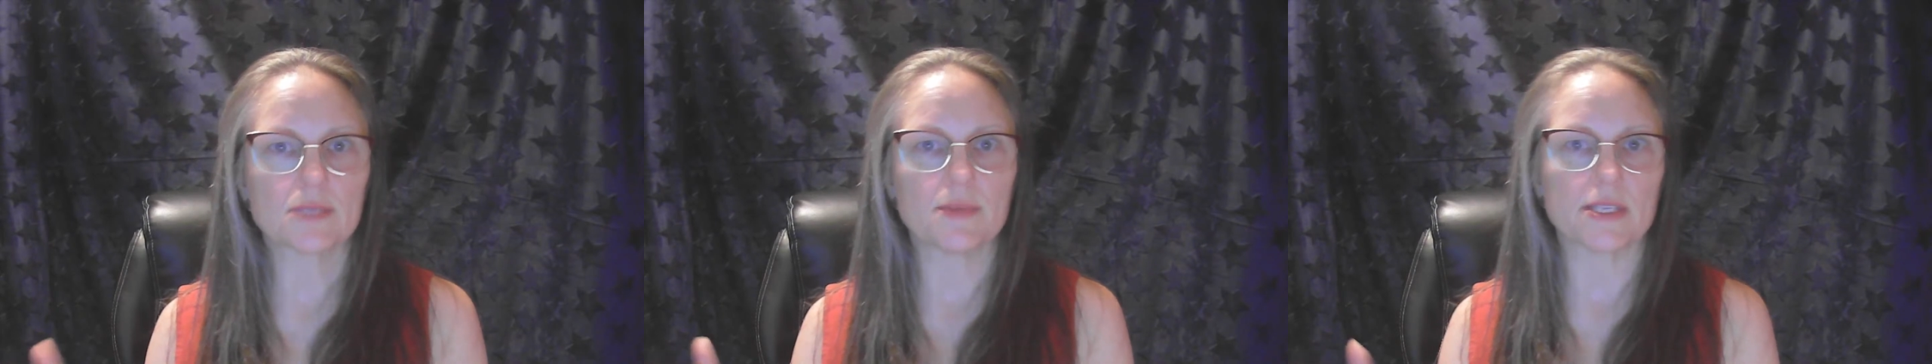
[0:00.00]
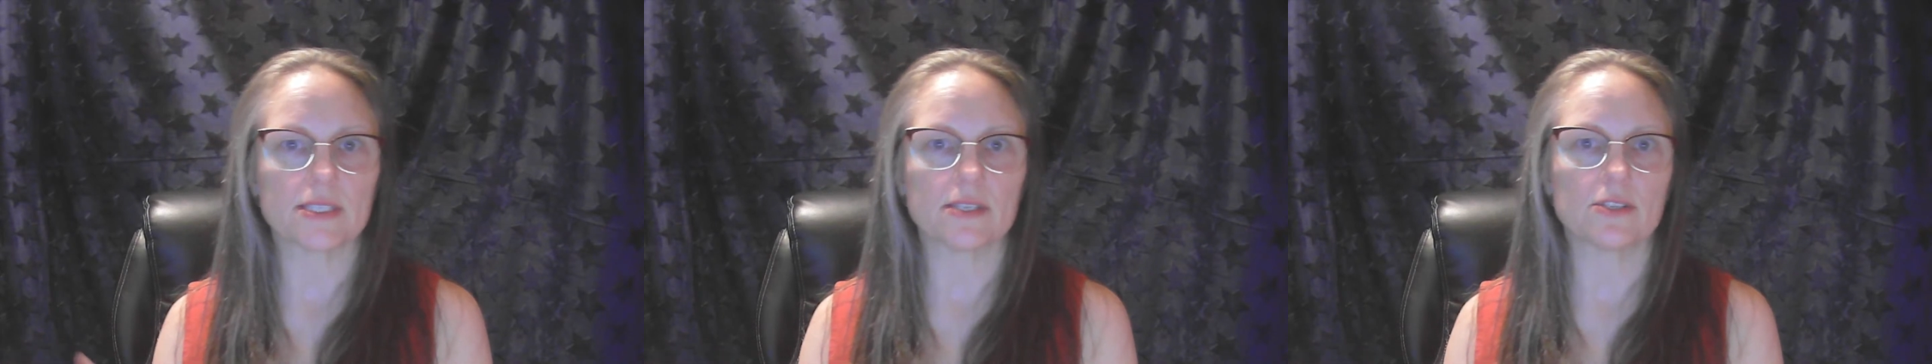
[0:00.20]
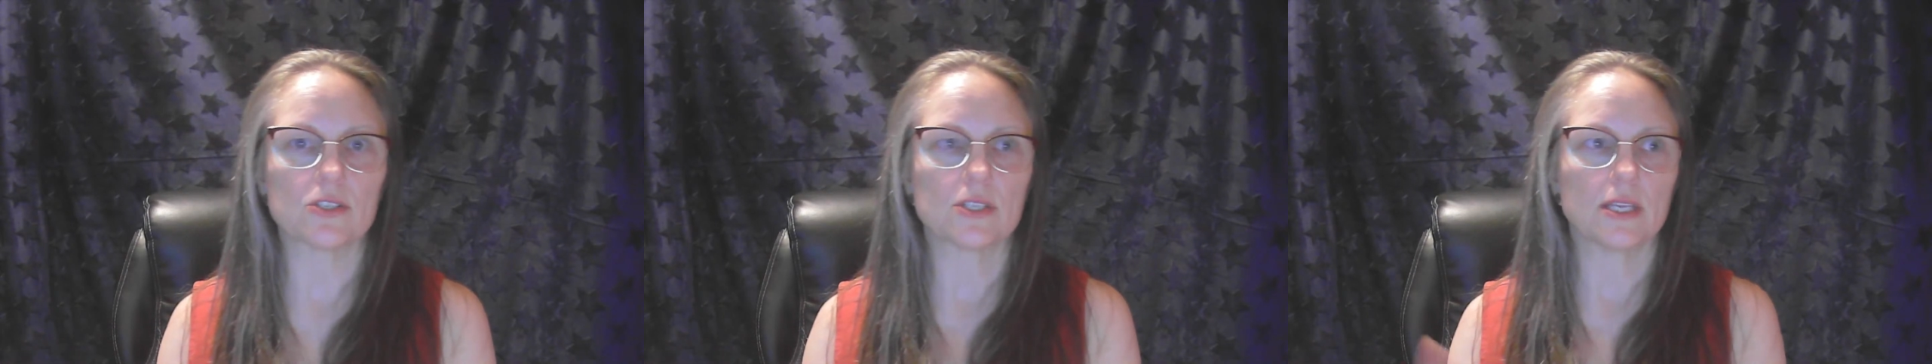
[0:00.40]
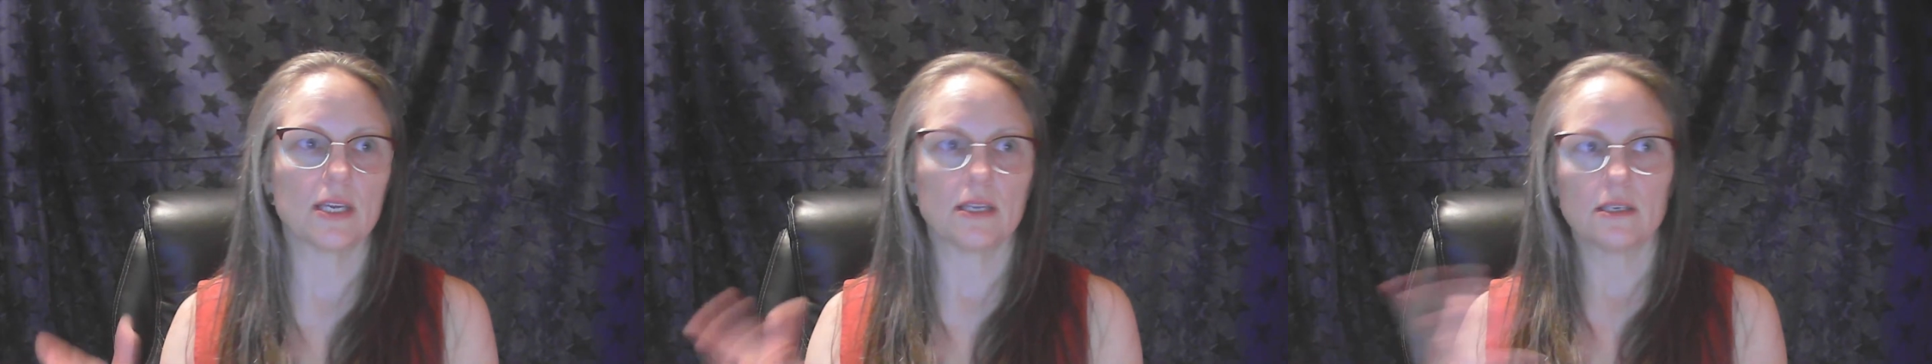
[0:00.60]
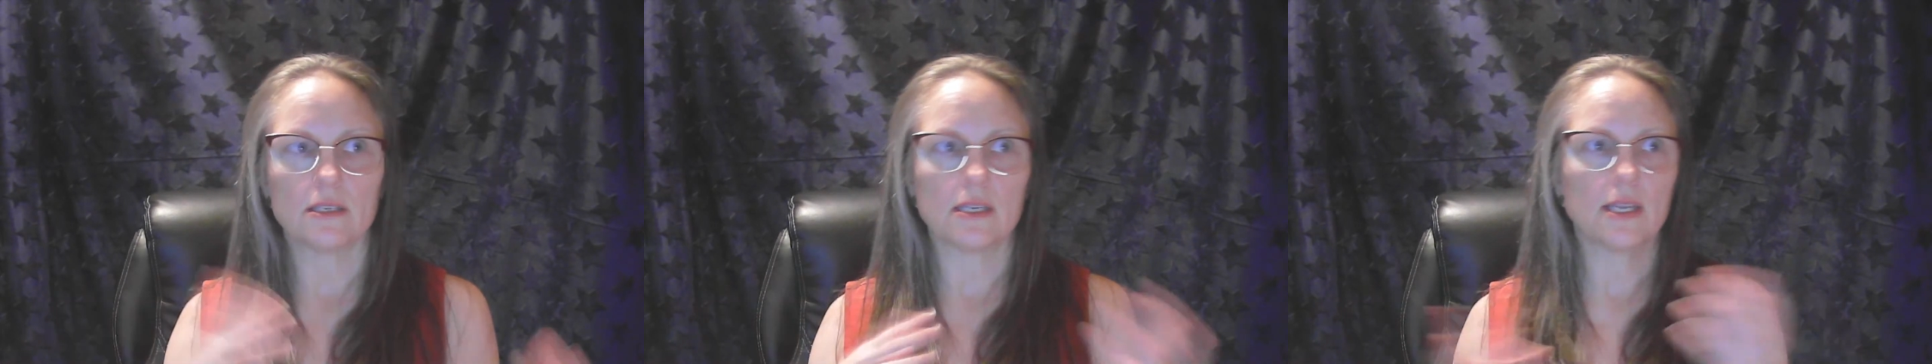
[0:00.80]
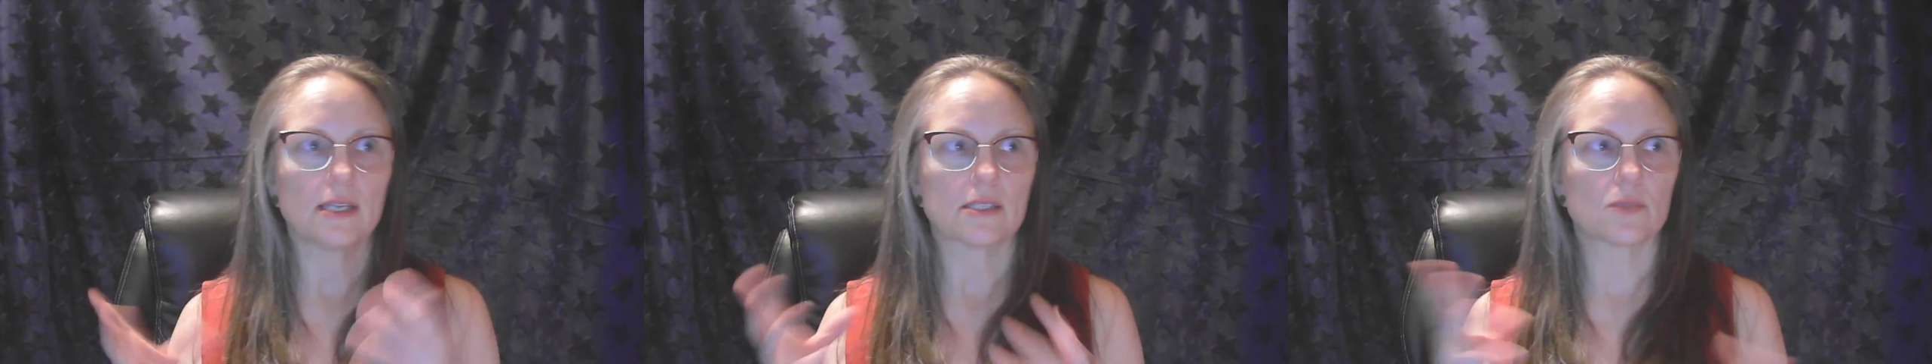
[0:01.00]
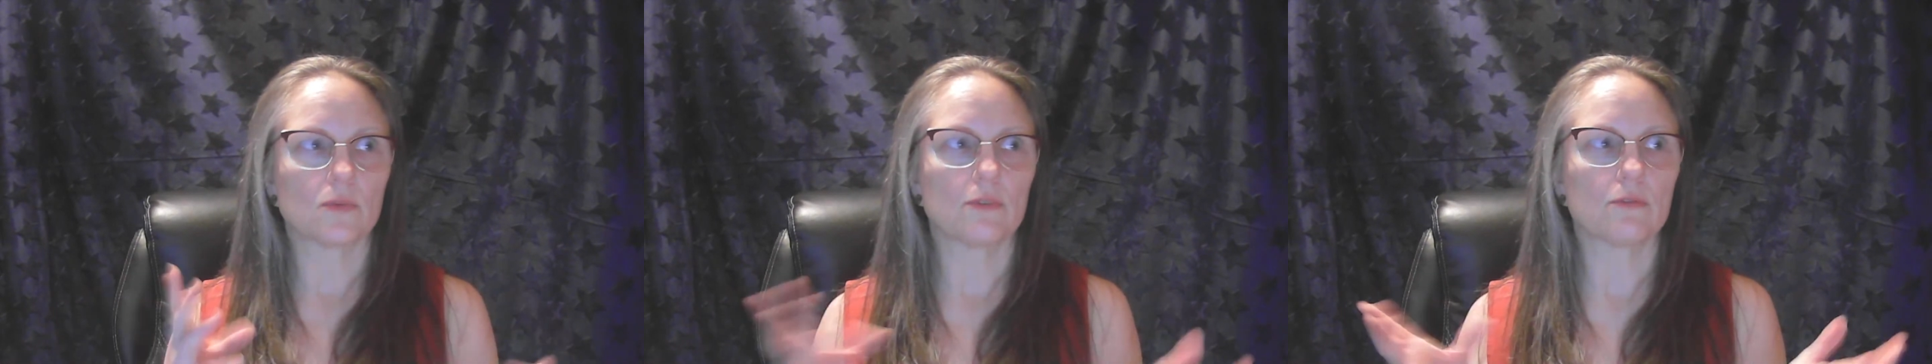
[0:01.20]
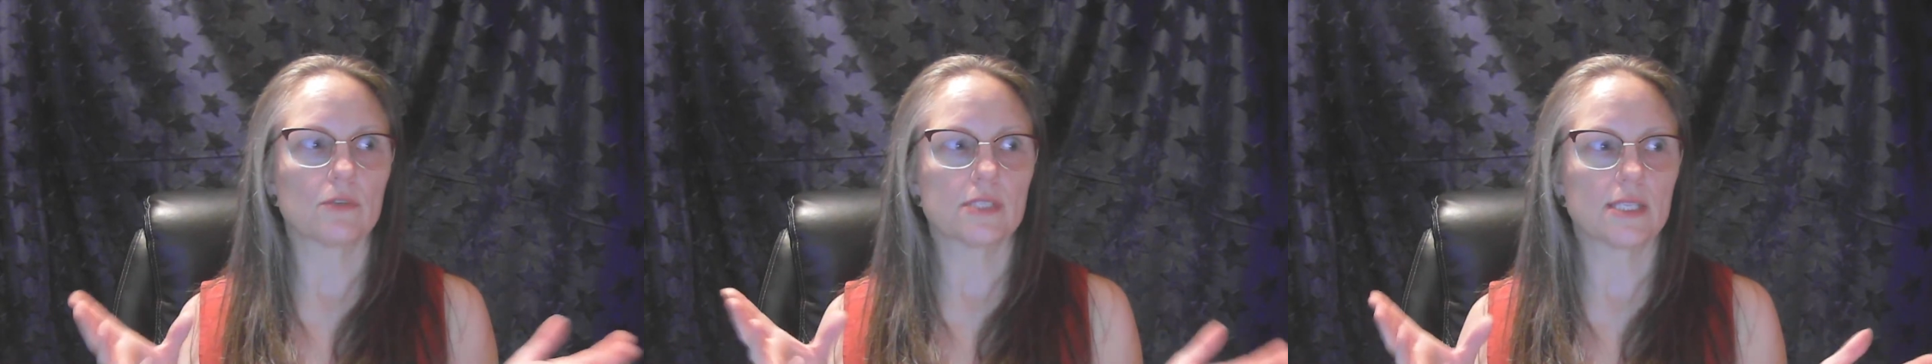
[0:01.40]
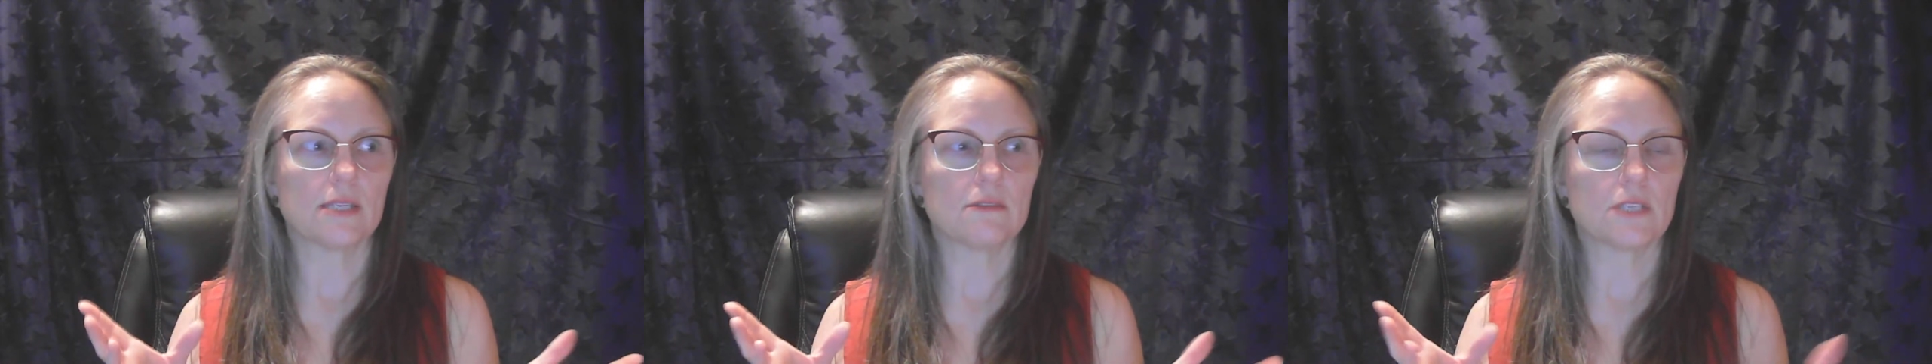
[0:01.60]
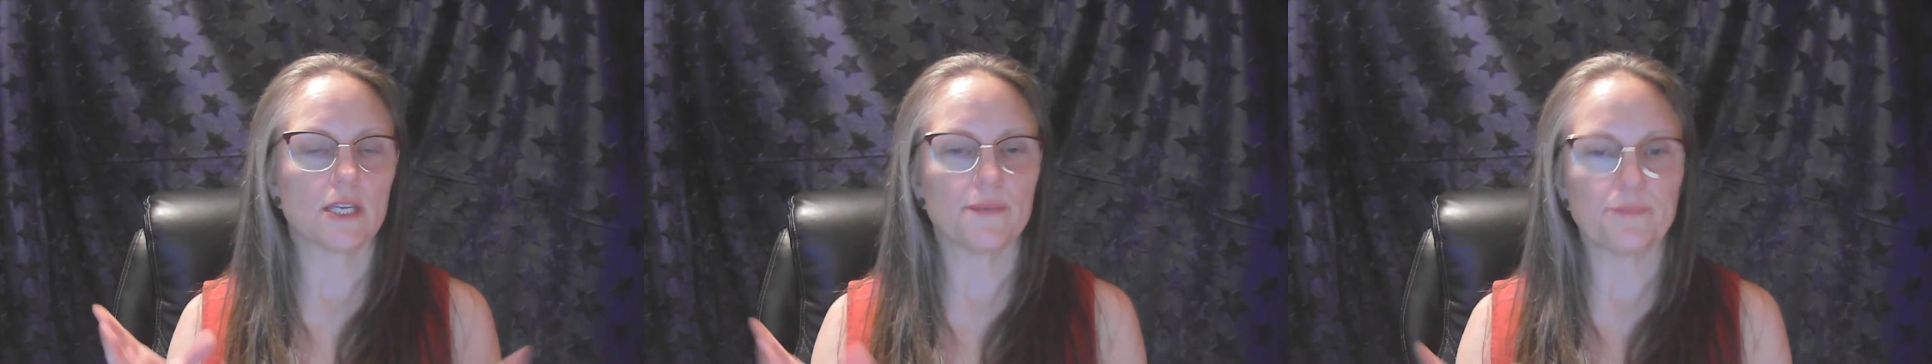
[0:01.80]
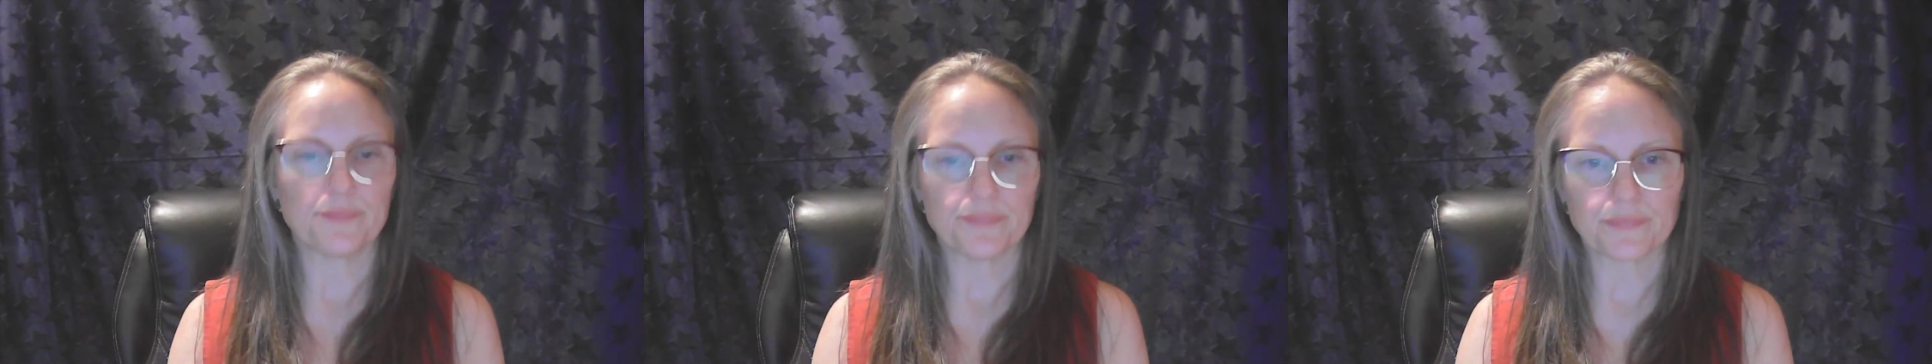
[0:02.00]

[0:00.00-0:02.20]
message that, yes, we've received it,